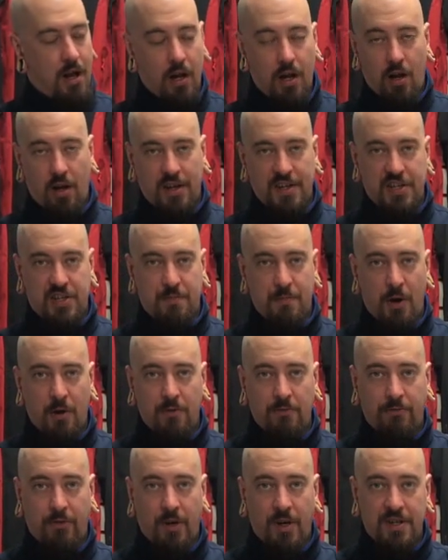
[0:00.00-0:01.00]
light
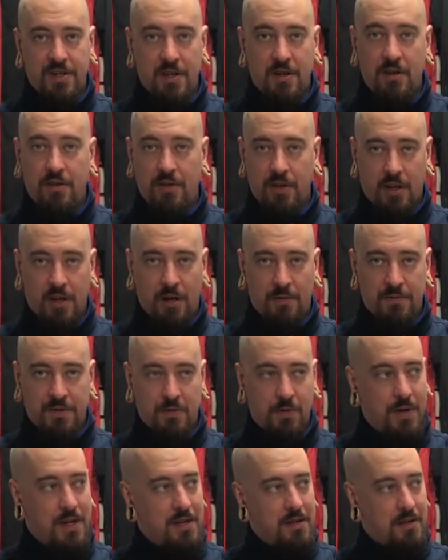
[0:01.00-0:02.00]
smoke visor that
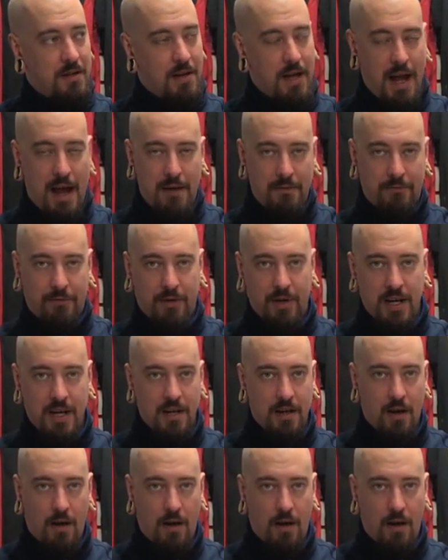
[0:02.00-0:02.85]
comes with every